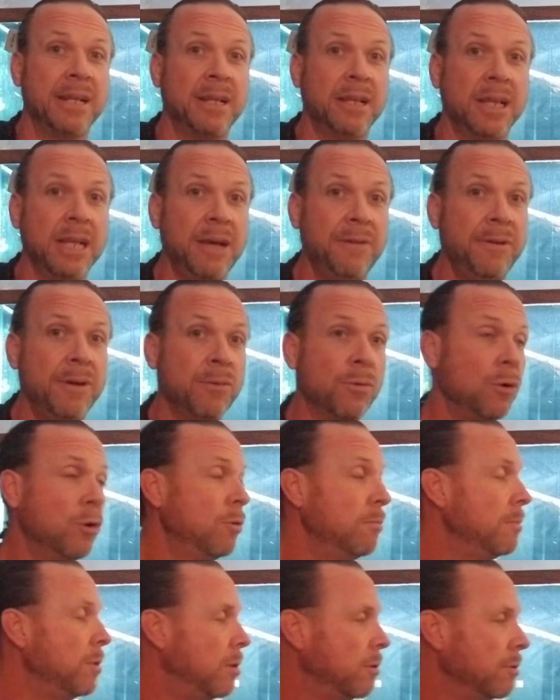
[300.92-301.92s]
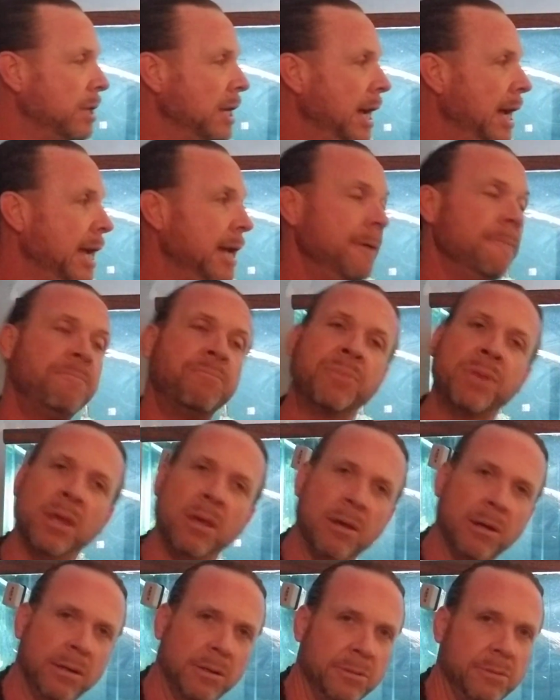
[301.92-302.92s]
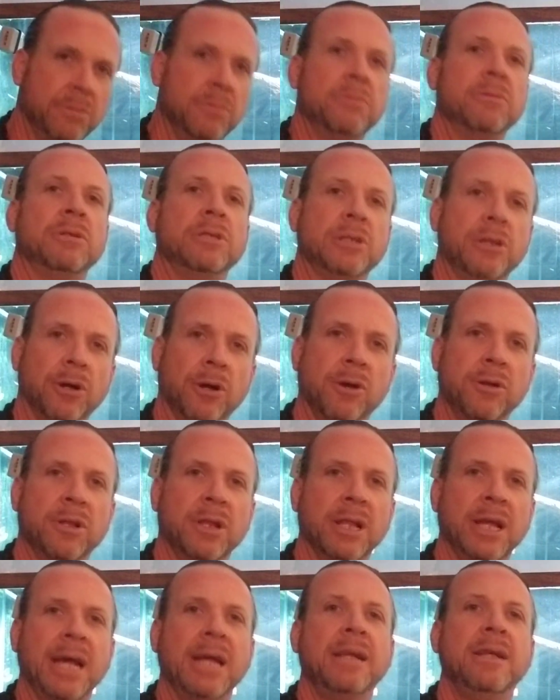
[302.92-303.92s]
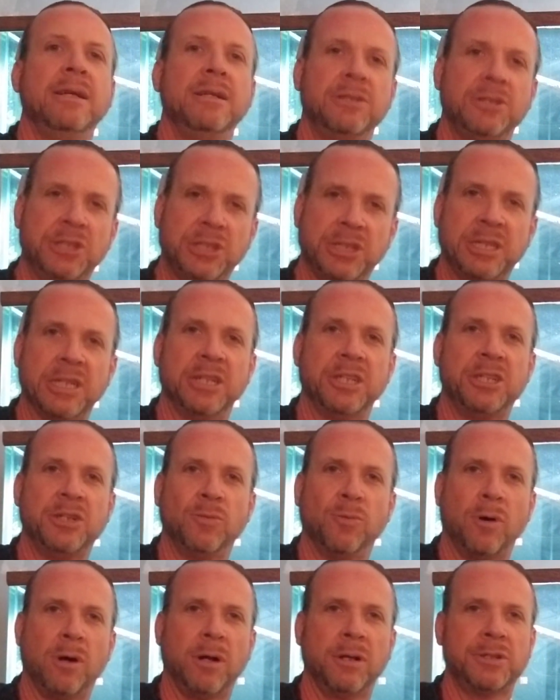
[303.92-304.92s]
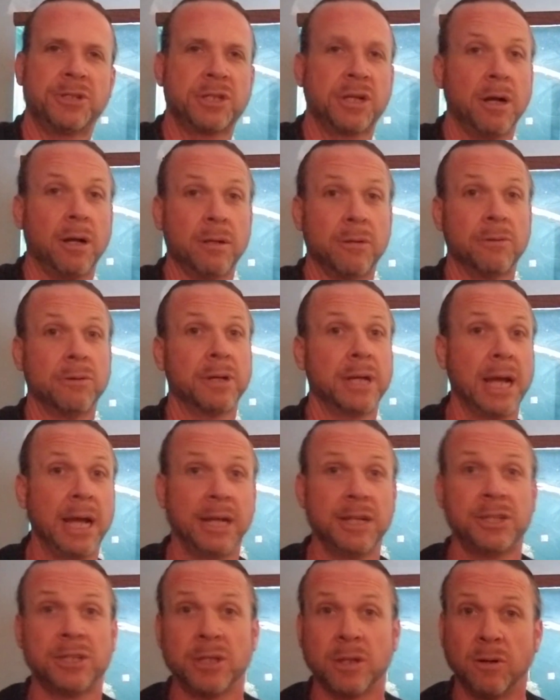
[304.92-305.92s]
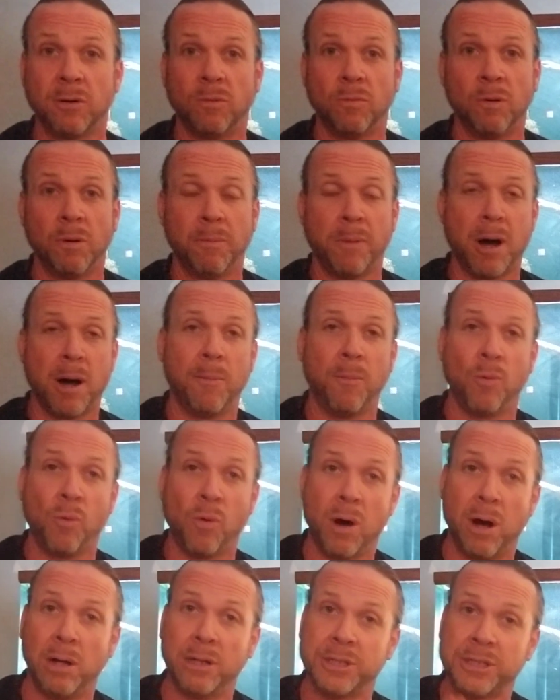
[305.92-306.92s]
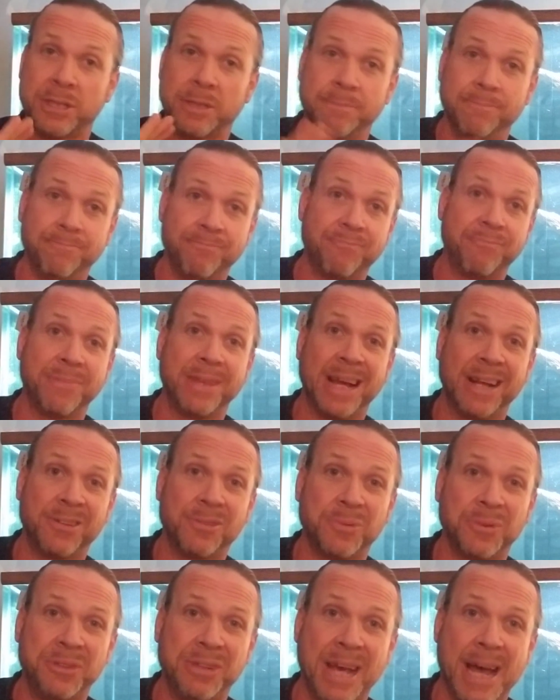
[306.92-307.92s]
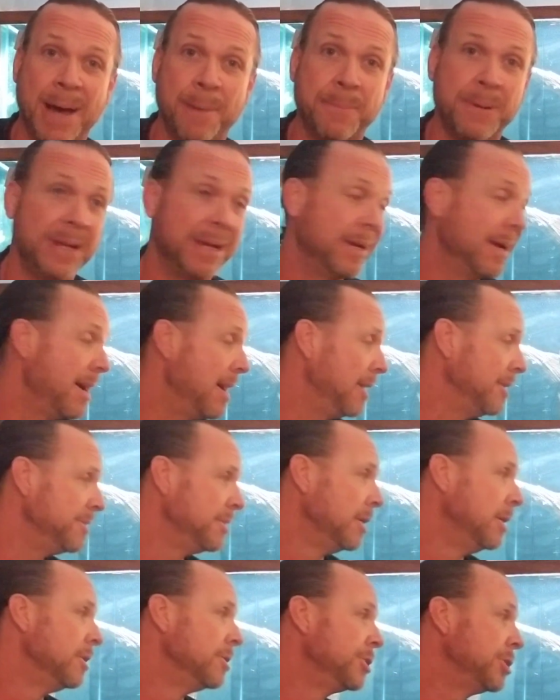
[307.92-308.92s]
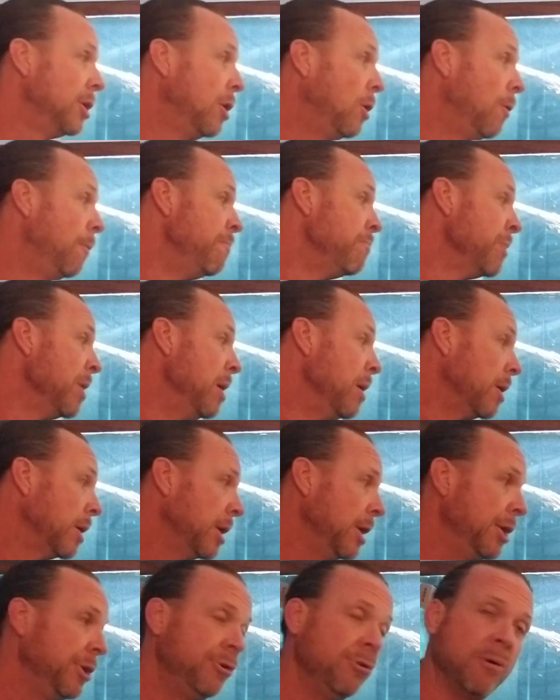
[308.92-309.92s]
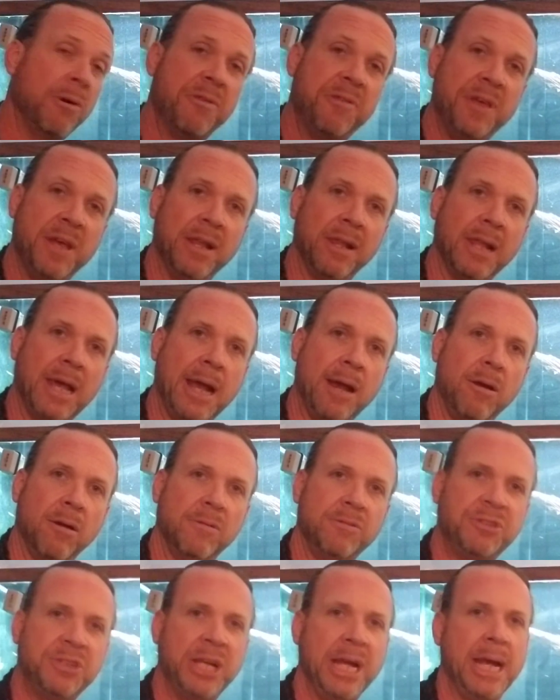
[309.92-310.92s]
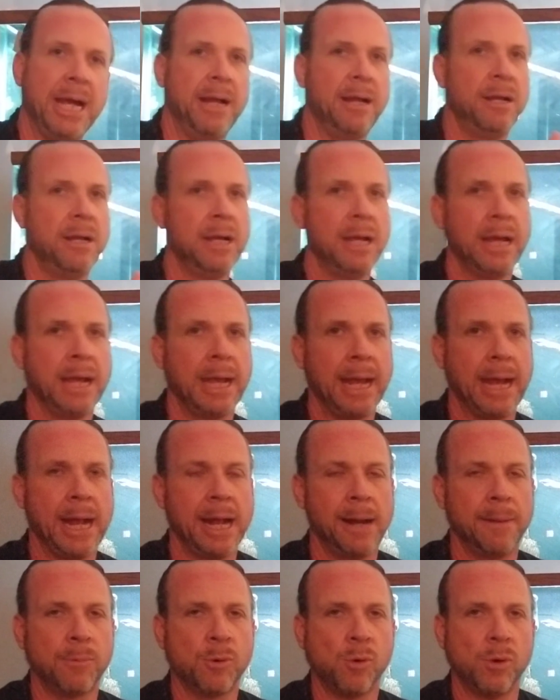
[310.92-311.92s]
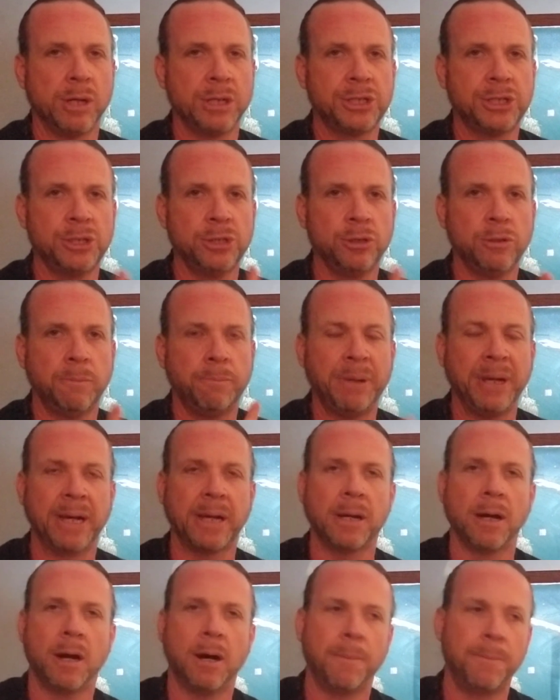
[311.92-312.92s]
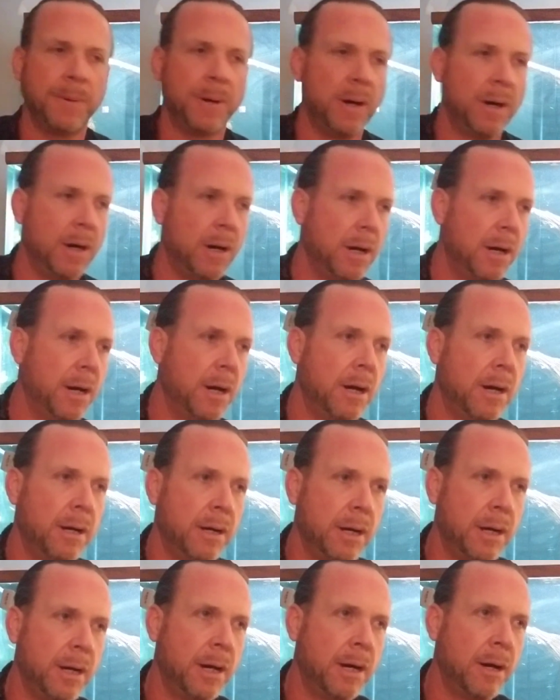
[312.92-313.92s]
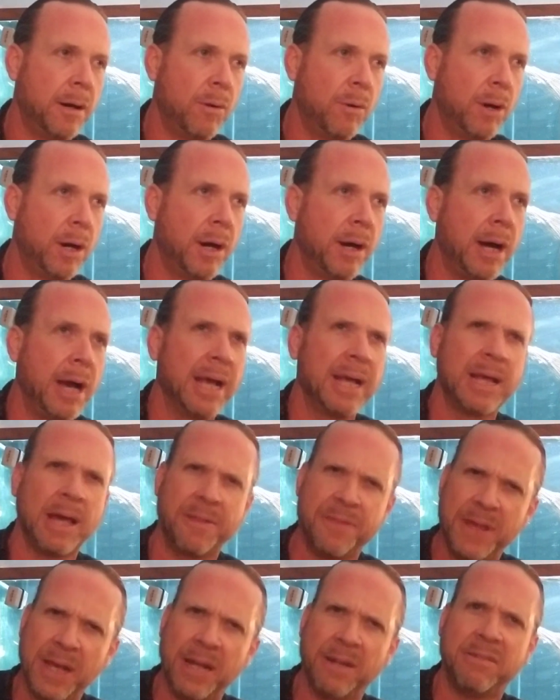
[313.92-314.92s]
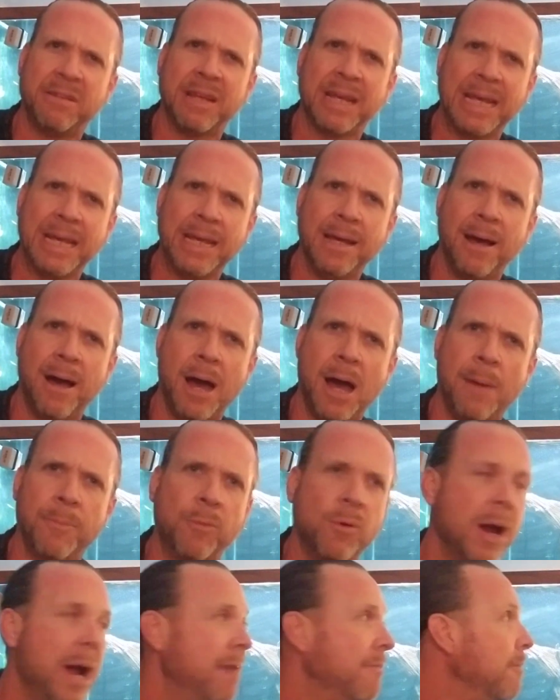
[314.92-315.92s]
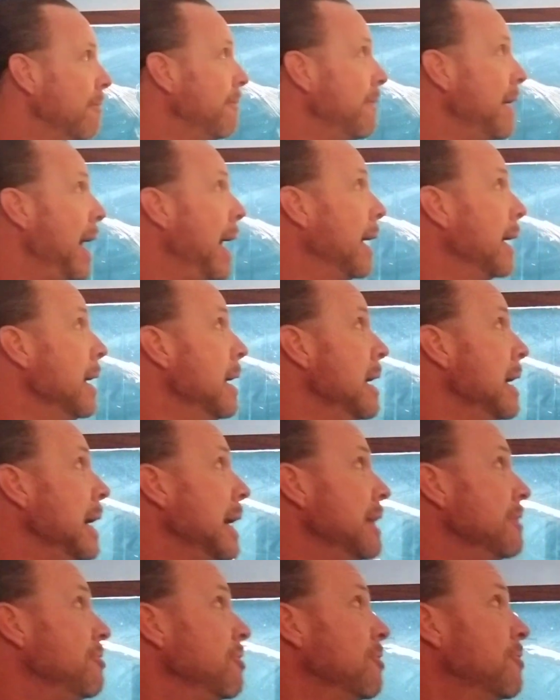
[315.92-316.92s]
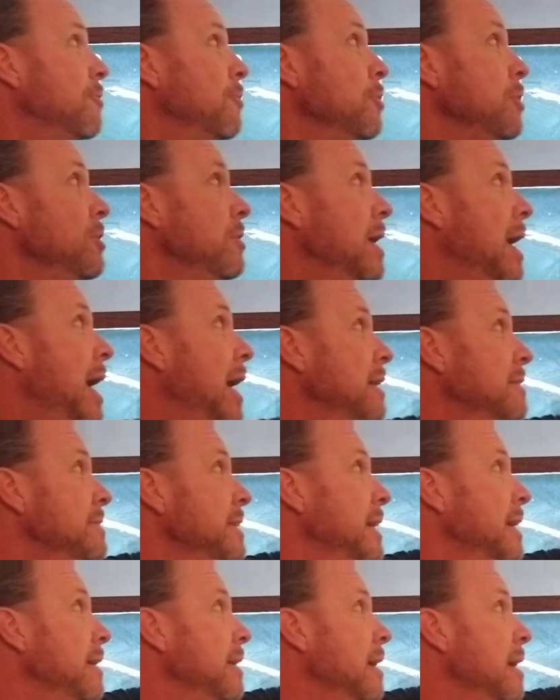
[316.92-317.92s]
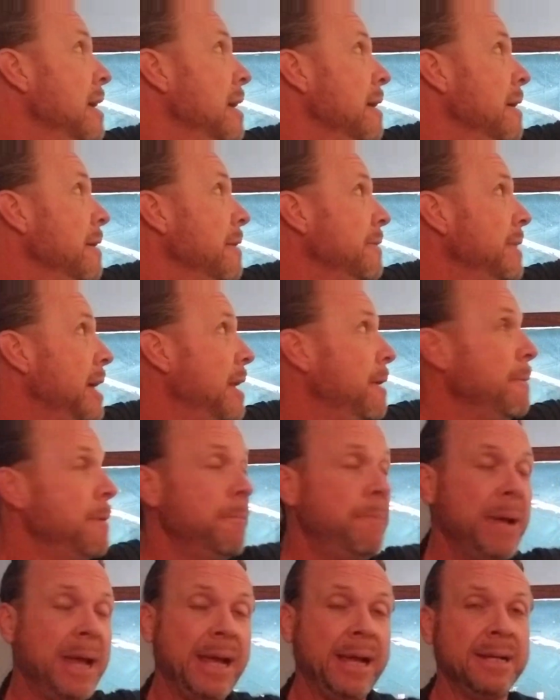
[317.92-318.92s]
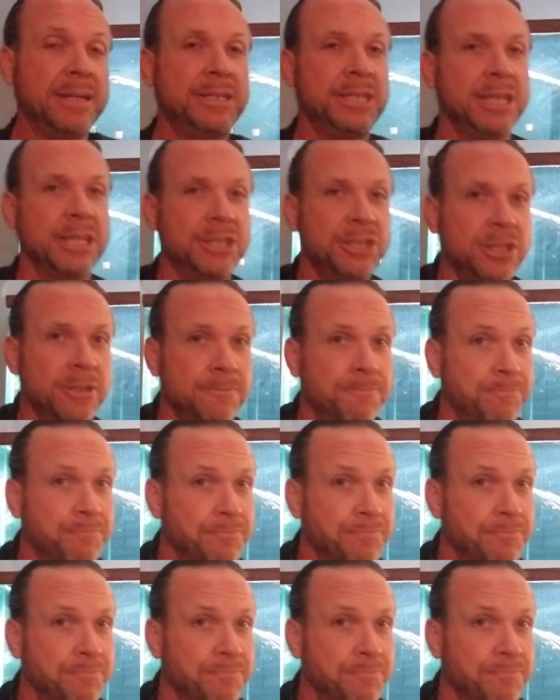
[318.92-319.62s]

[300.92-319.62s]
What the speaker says: the living room, okay, you heard the lady, she said she wants color, okay, so what mama wants, that's what's happening, guys. So gonna do a thin layer of sand, and I'm going to pick up I think it's an Eheim gravel back. And just for you guys that have been paying attention,